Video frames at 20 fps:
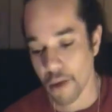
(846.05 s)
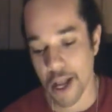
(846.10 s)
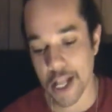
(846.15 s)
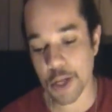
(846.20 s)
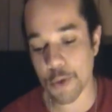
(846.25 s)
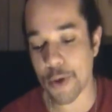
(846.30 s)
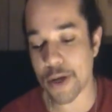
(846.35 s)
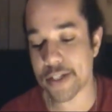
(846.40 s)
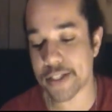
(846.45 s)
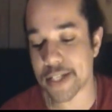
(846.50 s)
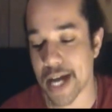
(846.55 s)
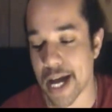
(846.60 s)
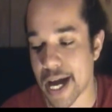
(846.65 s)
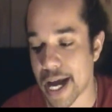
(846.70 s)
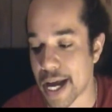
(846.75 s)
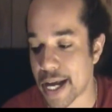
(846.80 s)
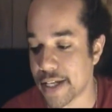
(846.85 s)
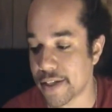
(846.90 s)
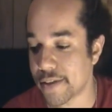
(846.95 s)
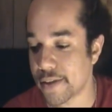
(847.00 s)
Anyways,
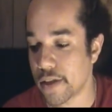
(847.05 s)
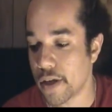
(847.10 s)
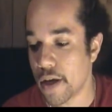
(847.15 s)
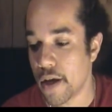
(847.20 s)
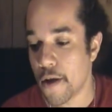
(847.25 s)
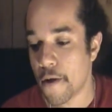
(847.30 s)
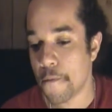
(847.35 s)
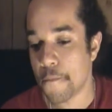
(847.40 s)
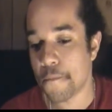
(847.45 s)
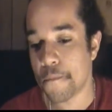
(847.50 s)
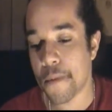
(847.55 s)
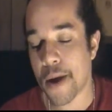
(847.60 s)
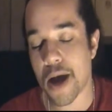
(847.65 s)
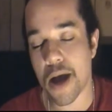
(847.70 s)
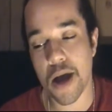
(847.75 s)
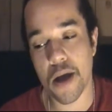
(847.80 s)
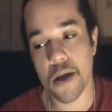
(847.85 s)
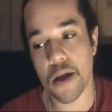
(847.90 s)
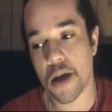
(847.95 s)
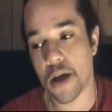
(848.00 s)
guys,
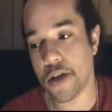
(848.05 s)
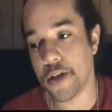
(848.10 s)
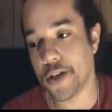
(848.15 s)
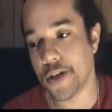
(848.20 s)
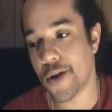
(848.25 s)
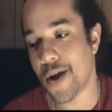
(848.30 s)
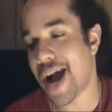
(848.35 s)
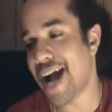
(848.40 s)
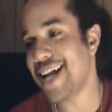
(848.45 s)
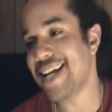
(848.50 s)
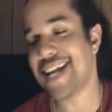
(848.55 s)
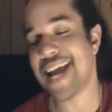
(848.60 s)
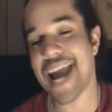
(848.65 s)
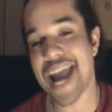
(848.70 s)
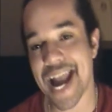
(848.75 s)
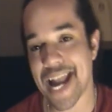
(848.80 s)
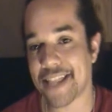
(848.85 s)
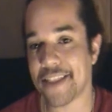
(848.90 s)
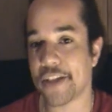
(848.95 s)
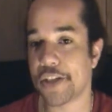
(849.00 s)
I didn't
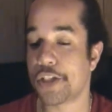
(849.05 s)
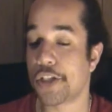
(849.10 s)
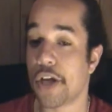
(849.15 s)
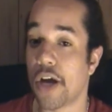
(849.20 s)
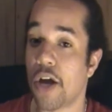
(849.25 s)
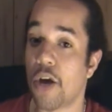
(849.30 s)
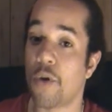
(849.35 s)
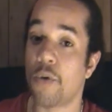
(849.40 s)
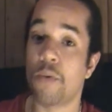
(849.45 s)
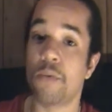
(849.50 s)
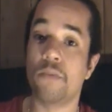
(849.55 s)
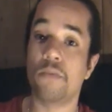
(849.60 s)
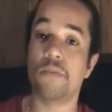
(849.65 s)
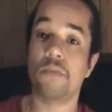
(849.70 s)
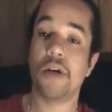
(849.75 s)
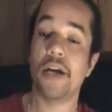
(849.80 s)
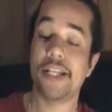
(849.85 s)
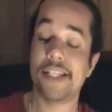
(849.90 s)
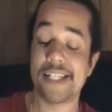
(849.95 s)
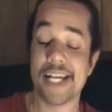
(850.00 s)
hate the show.
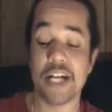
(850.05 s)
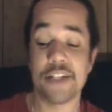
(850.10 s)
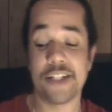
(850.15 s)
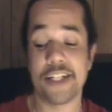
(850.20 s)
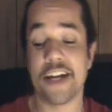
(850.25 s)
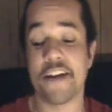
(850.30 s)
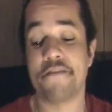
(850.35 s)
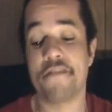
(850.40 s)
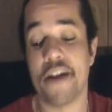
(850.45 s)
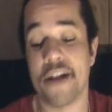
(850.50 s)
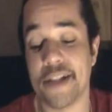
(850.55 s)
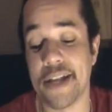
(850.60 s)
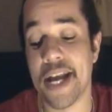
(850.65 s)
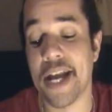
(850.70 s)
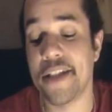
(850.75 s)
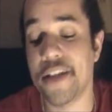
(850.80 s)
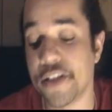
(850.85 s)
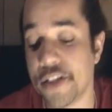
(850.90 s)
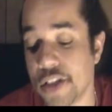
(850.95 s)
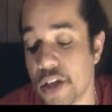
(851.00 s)
It sounds like I fucking
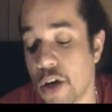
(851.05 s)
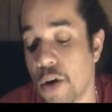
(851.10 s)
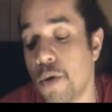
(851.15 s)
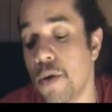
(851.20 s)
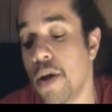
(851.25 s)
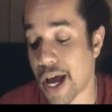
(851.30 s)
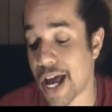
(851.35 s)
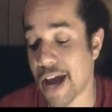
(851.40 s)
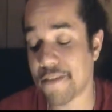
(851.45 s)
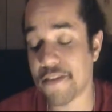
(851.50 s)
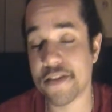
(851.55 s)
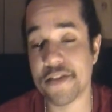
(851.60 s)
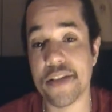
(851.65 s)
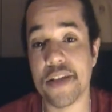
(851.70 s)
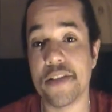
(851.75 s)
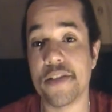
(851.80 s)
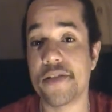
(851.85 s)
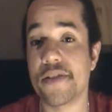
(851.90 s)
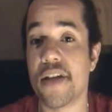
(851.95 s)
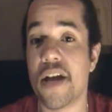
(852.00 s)
hated the show. I have to
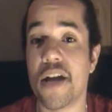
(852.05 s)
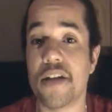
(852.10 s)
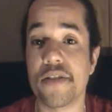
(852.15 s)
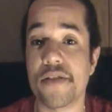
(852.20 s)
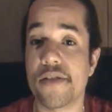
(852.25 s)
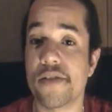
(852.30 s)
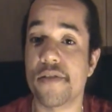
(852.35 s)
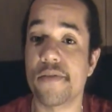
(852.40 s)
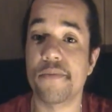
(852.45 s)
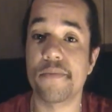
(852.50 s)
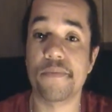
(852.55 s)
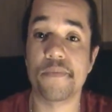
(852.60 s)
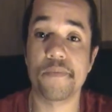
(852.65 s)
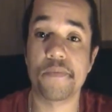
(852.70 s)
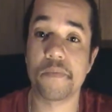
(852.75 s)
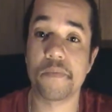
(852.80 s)
say this sucks.